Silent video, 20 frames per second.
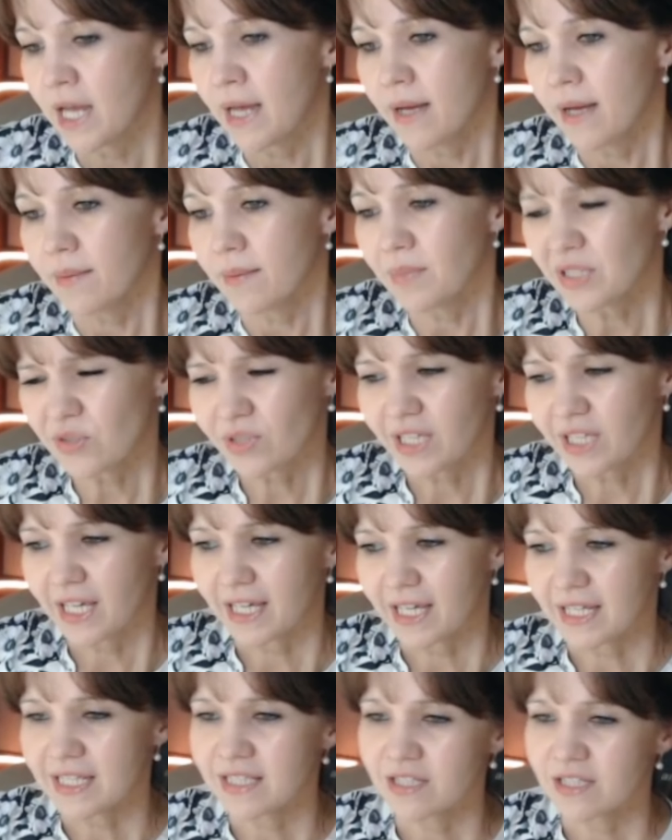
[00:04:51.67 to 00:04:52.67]
But
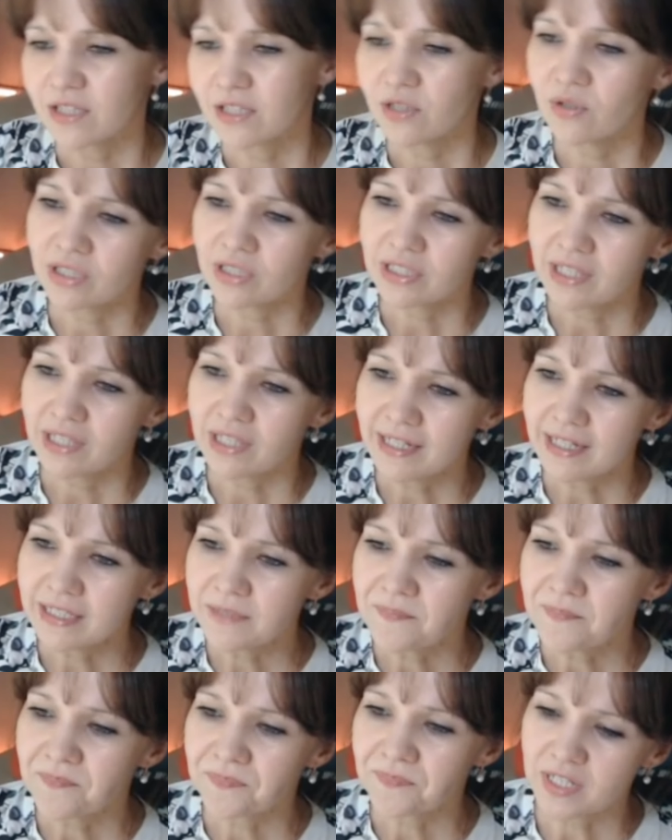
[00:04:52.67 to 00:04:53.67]
okay, it's a long line.
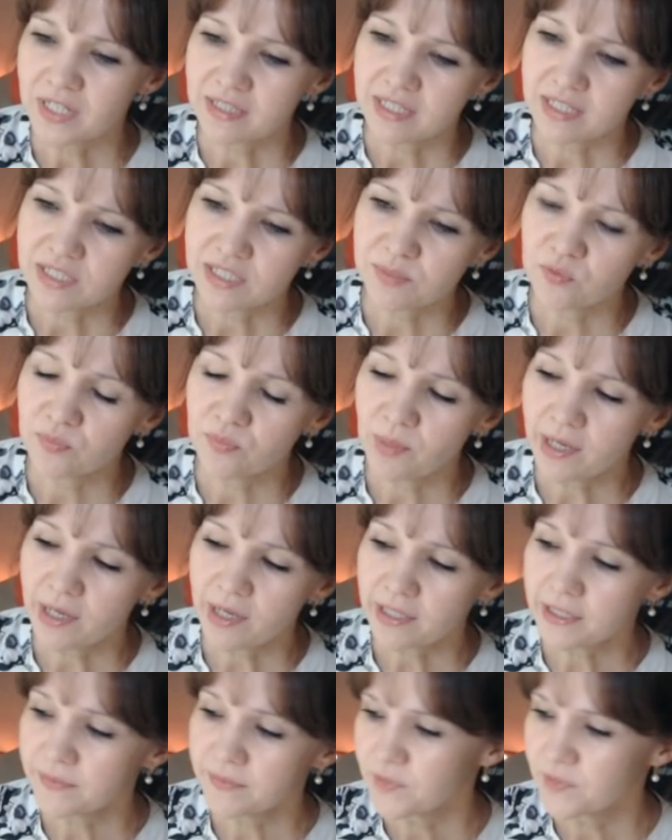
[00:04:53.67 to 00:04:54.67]
Let's move
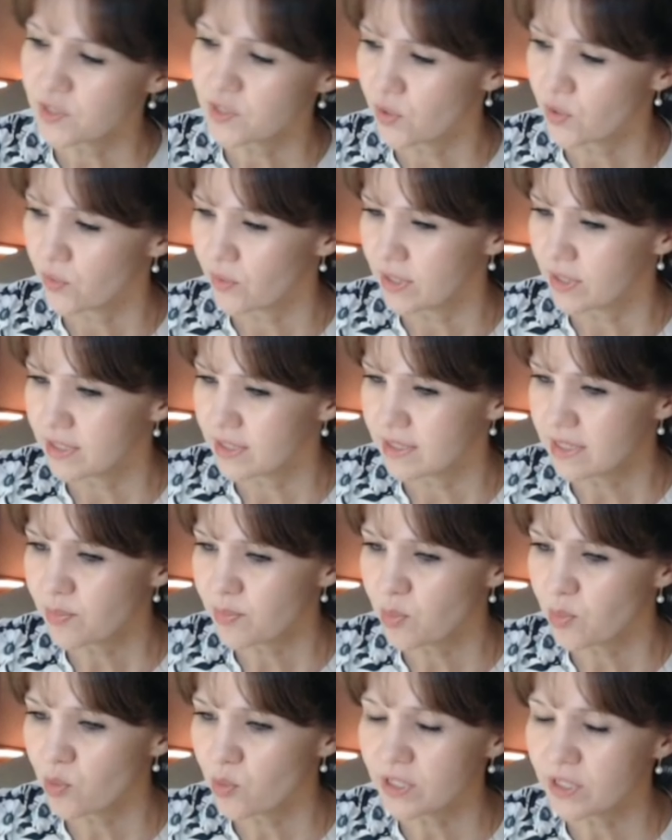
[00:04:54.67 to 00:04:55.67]
back. So at this
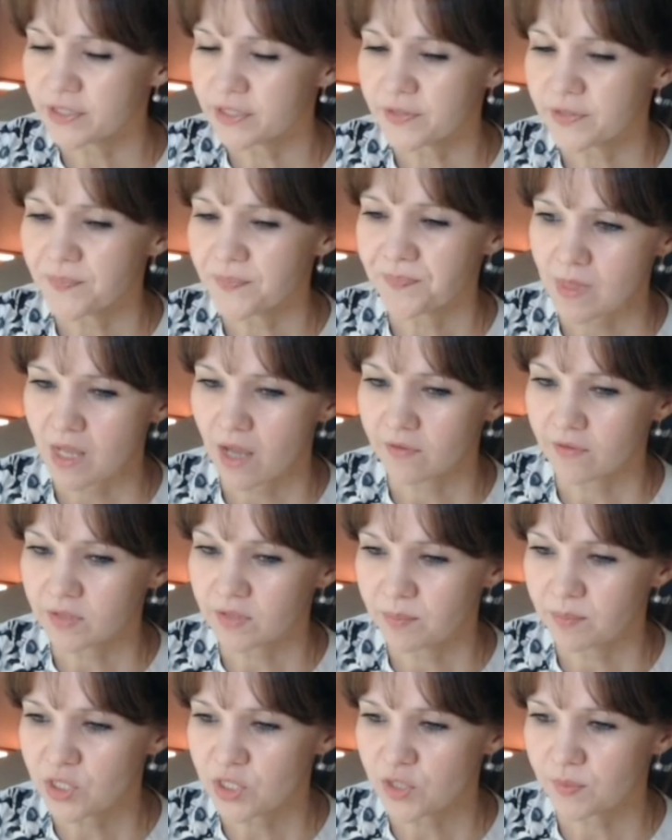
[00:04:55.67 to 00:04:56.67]
point, after
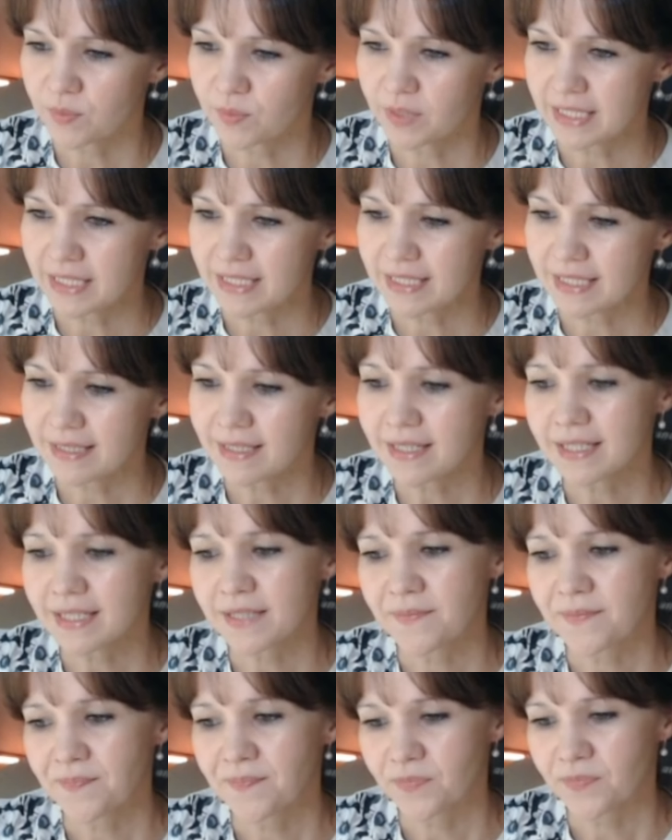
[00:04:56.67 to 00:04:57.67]
bishop takes
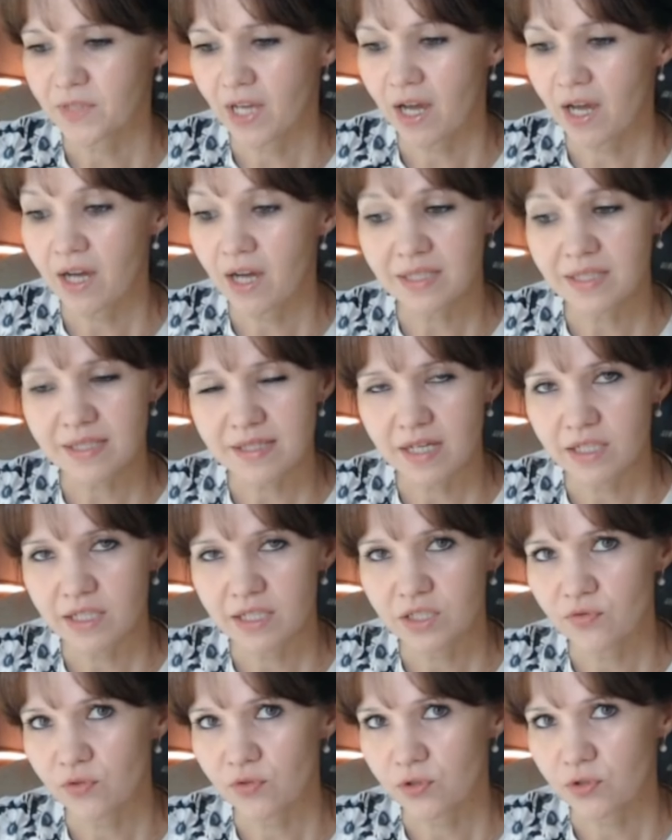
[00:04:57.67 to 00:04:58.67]
c6, I
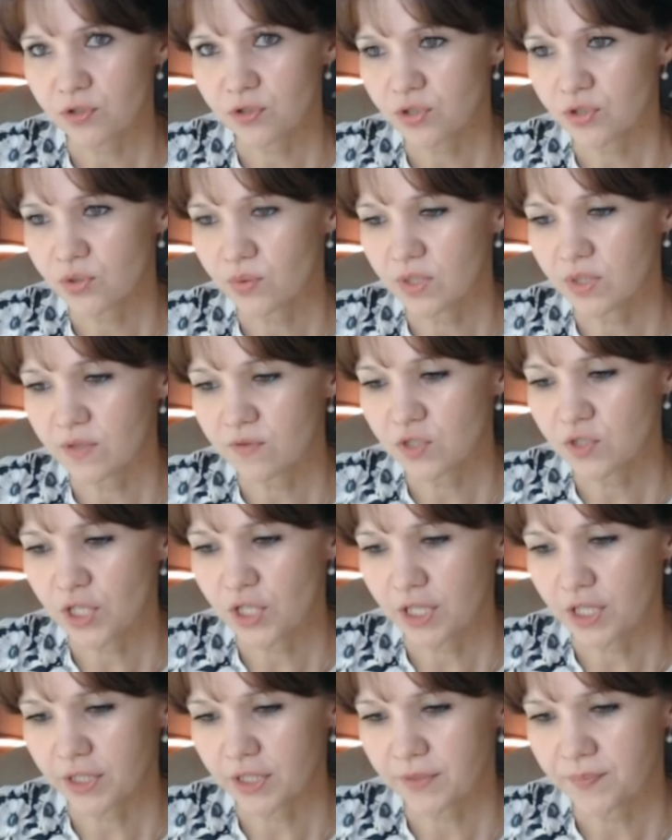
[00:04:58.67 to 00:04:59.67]
decided first to give check.